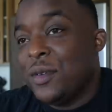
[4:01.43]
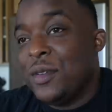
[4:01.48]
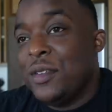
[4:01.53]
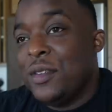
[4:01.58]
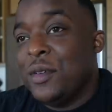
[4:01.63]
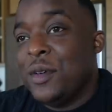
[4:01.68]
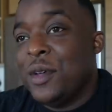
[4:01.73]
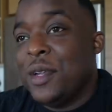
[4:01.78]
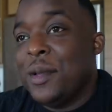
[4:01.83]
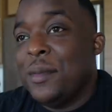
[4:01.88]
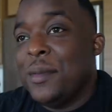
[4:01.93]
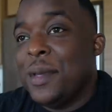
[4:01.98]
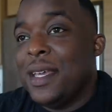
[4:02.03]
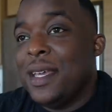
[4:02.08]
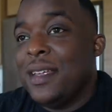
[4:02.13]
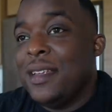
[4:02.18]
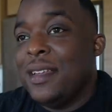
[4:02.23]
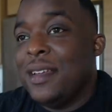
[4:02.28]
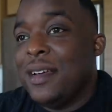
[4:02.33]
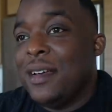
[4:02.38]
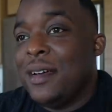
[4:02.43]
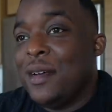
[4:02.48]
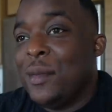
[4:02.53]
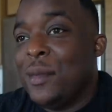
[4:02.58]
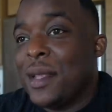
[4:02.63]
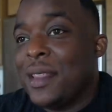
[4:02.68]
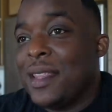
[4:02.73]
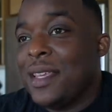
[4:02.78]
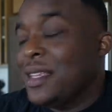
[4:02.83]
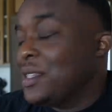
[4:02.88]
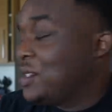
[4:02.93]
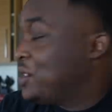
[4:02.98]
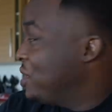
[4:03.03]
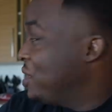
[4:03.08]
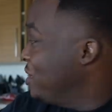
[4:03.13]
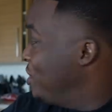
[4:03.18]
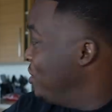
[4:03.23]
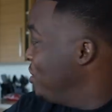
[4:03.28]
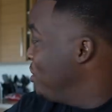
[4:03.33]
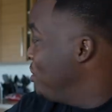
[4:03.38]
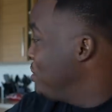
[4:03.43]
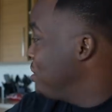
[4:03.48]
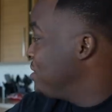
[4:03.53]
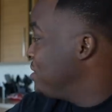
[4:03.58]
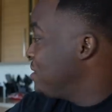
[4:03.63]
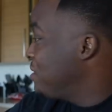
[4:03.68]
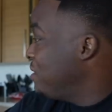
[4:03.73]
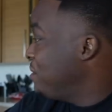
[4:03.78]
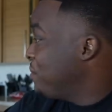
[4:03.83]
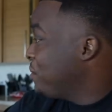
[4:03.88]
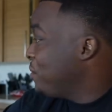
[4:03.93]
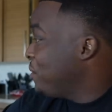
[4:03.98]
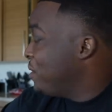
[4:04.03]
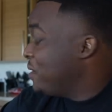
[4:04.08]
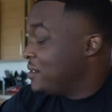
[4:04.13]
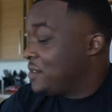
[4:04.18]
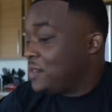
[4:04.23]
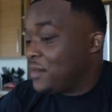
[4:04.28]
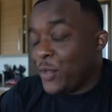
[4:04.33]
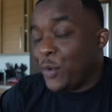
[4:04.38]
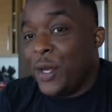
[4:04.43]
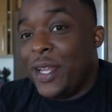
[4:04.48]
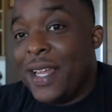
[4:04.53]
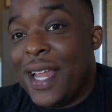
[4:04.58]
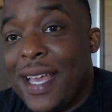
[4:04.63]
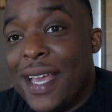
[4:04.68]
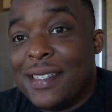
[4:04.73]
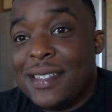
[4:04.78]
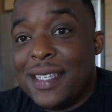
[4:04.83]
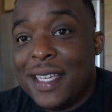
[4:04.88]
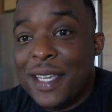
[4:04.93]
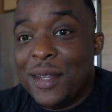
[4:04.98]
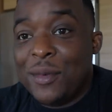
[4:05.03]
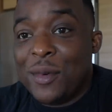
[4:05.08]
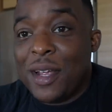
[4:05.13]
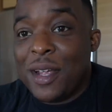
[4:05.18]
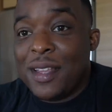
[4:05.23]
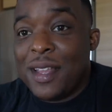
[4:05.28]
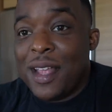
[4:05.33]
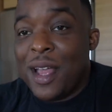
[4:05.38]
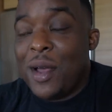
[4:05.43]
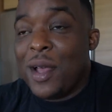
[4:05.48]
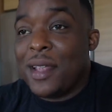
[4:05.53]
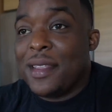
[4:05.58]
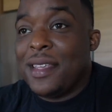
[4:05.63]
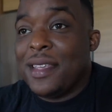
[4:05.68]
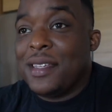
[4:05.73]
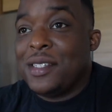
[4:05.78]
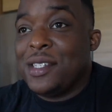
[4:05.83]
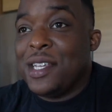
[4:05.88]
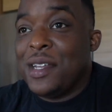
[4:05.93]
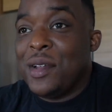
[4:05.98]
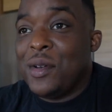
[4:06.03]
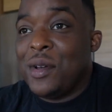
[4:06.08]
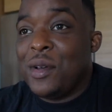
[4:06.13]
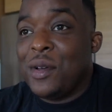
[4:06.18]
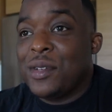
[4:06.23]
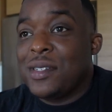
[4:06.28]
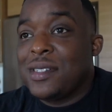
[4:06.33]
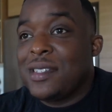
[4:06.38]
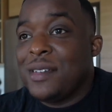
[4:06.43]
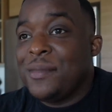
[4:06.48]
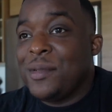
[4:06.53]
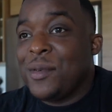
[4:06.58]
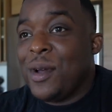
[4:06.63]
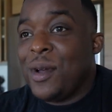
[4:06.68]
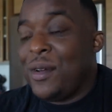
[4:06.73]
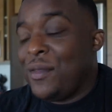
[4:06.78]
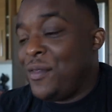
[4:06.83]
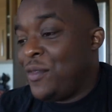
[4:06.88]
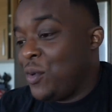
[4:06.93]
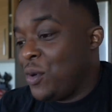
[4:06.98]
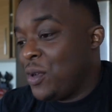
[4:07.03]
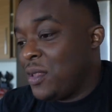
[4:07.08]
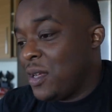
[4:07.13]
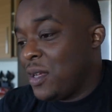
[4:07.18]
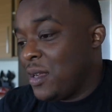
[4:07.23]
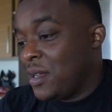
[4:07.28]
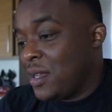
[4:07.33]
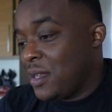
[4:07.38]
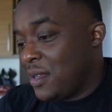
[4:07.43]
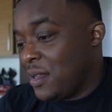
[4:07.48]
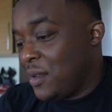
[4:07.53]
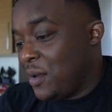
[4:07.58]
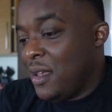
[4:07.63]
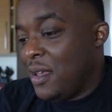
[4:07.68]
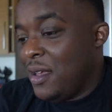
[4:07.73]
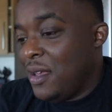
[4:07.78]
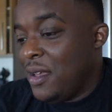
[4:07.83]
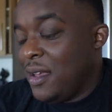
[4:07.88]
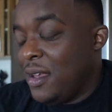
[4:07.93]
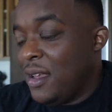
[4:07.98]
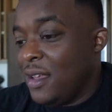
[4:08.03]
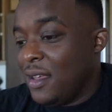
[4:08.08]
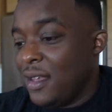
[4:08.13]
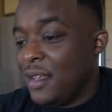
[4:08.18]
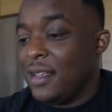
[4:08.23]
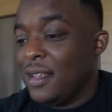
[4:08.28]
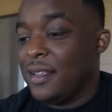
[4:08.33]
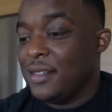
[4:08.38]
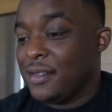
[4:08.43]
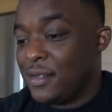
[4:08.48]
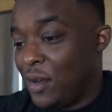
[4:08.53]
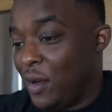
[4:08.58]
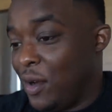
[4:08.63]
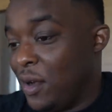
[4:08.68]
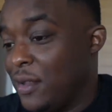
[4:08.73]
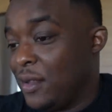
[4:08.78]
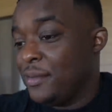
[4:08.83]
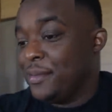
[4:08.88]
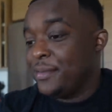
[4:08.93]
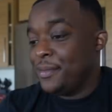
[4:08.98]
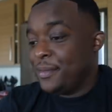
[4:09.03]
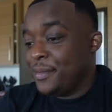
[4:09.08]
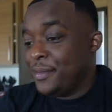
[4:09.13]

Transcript: You know what I mean? Um, I think Chino go to sleep around. It's 3:19 right now. I think Chino go to sleep around 4:30. So let's call him.